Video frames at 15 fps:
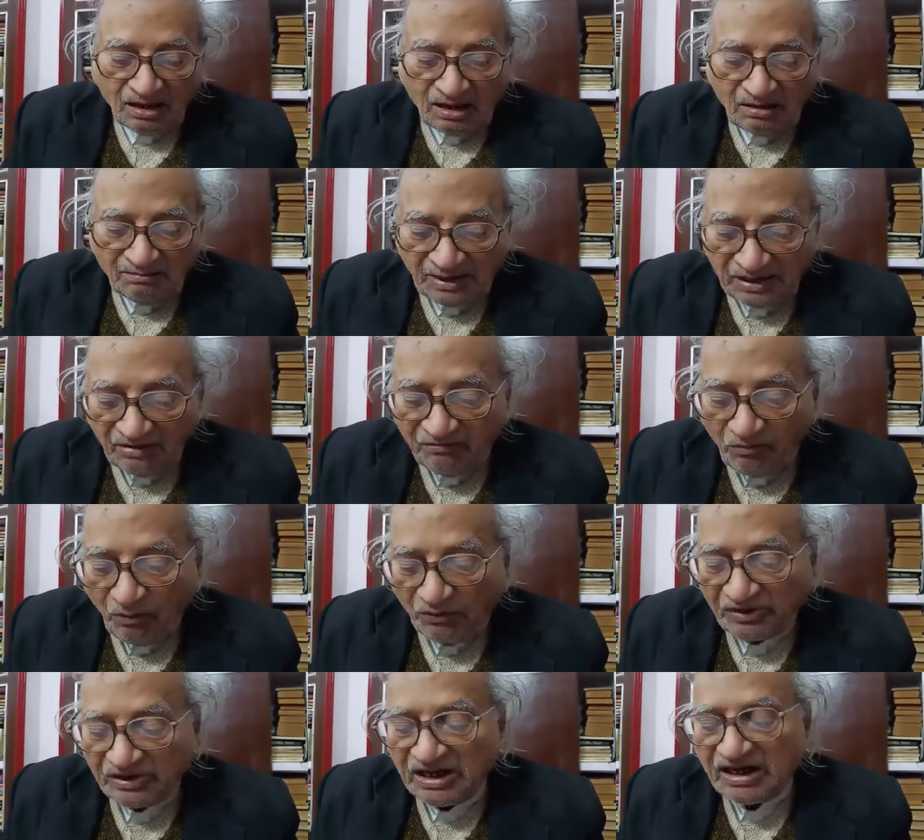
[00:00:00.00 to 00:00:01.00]
Men of
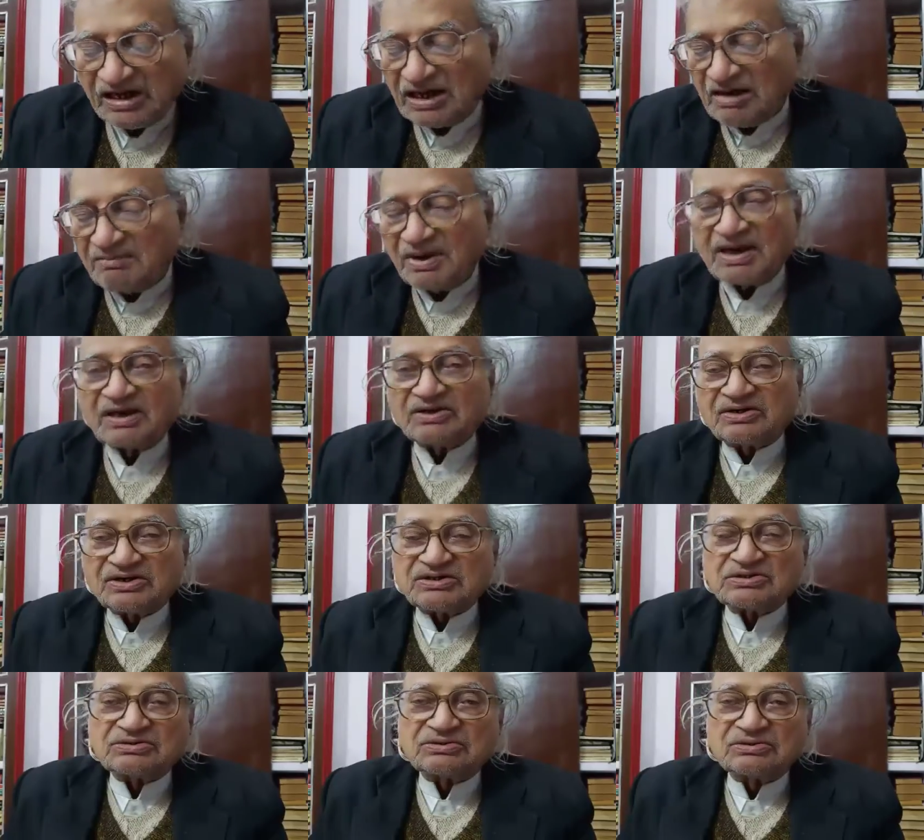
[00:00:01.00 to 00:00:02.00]
ordinary
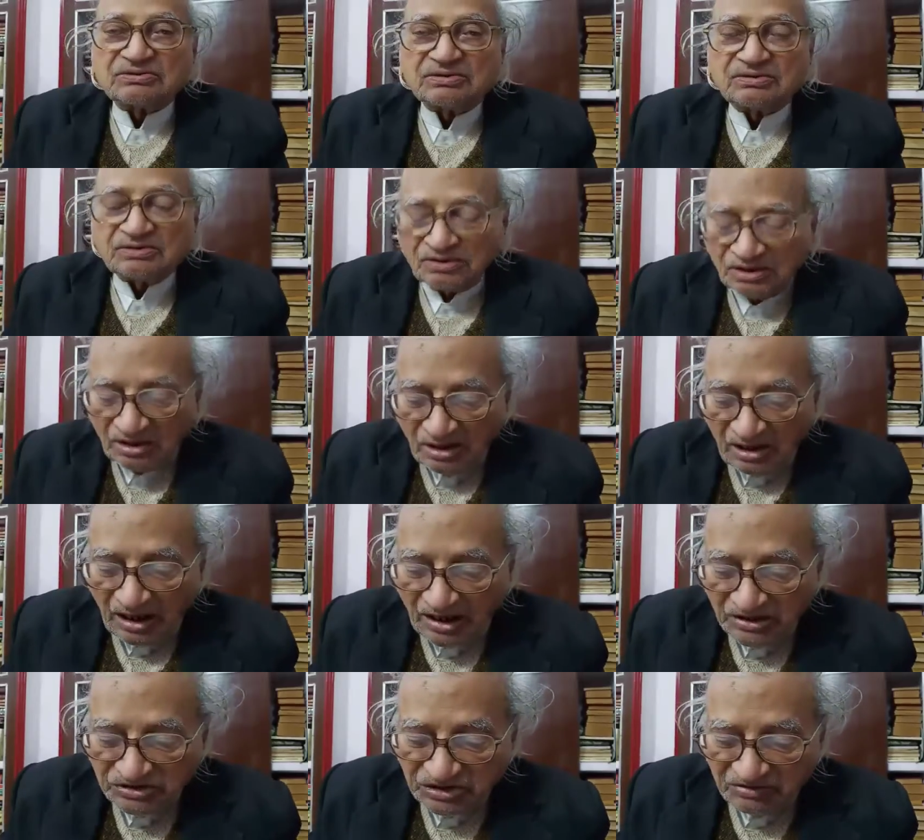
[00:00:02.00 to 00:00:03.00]
abilities
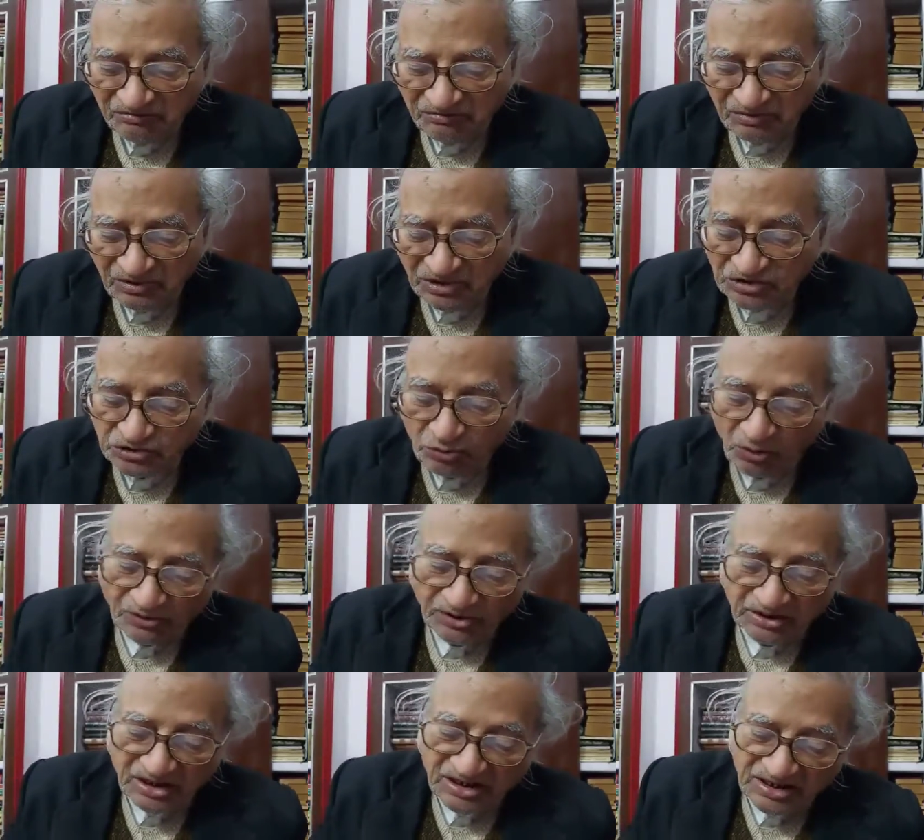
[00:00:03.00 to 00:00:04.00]
achieve
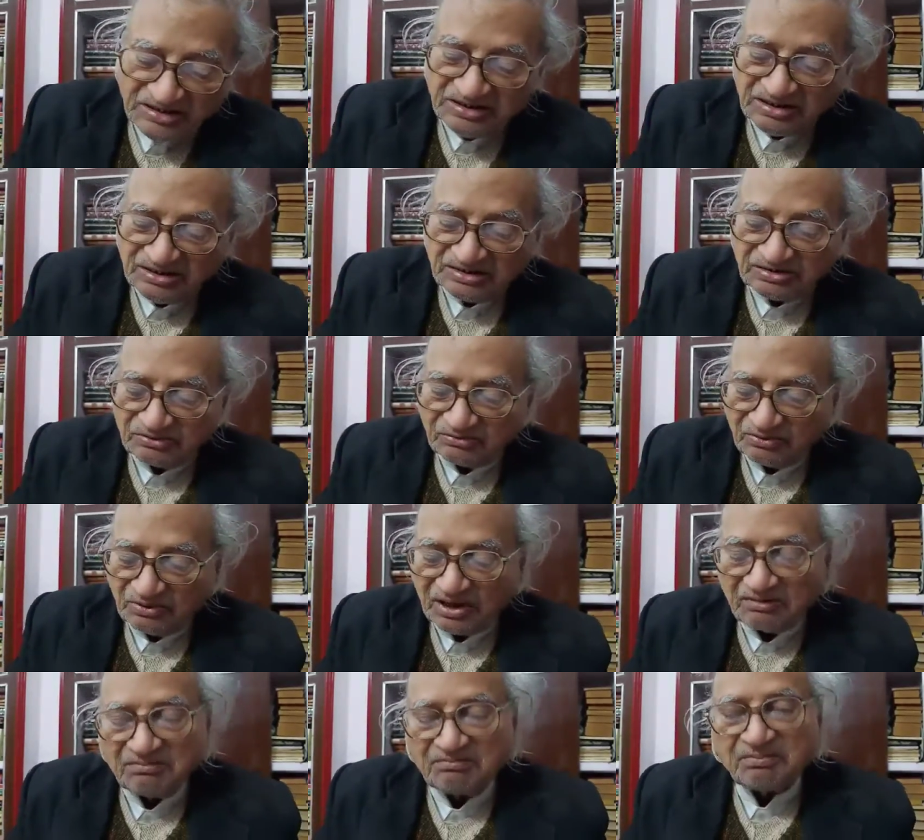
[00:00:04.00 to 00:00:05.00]
extraordinary results, well,
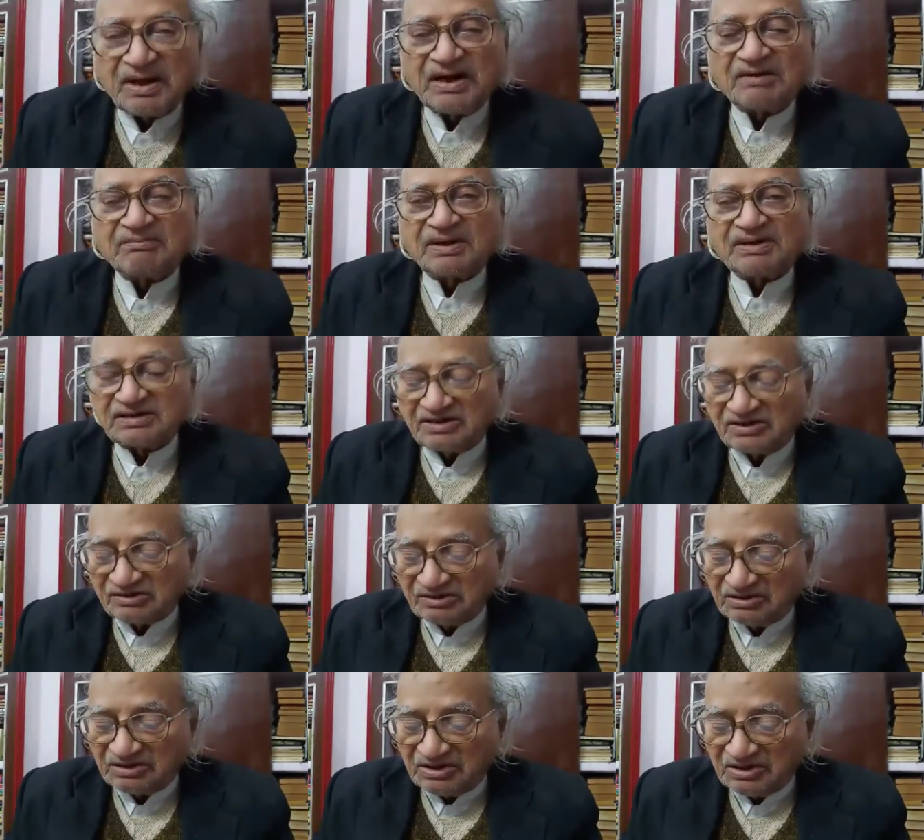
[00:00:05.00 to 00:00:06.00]
impelled by the
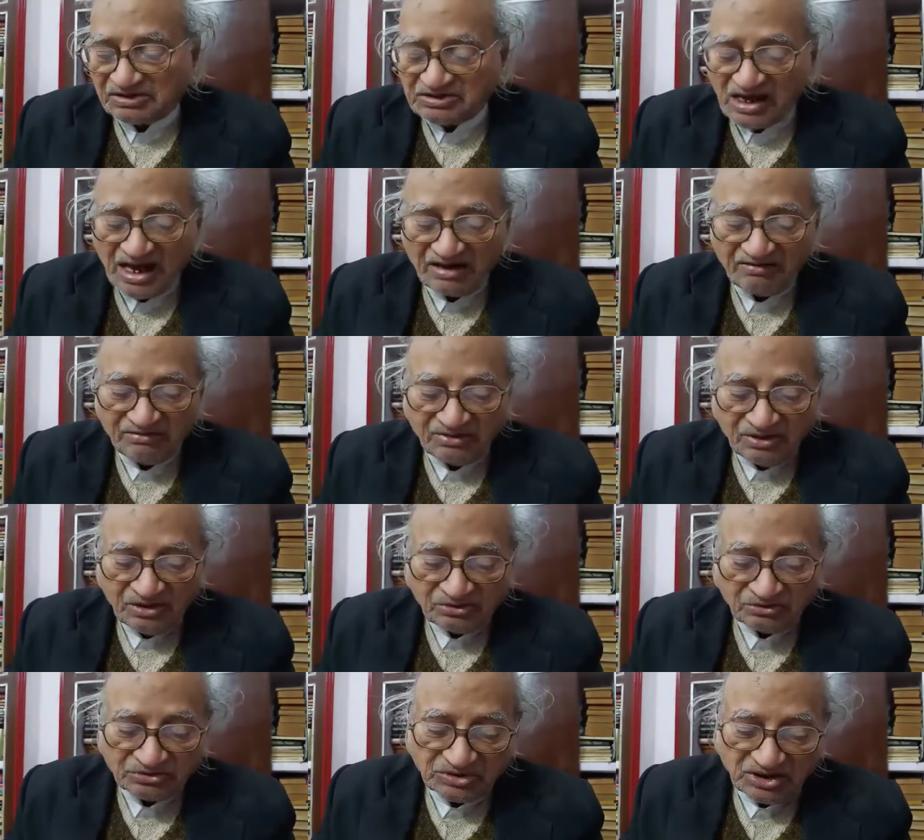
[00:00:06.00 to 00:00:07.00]
desire
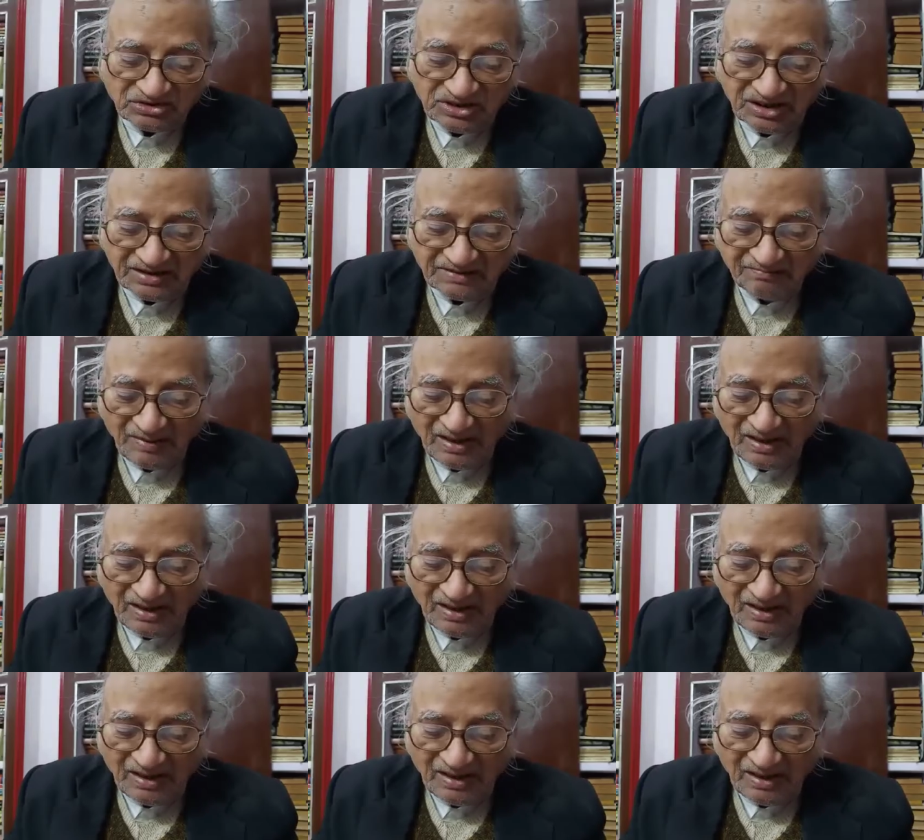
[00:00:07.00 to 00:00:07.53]
to succeed.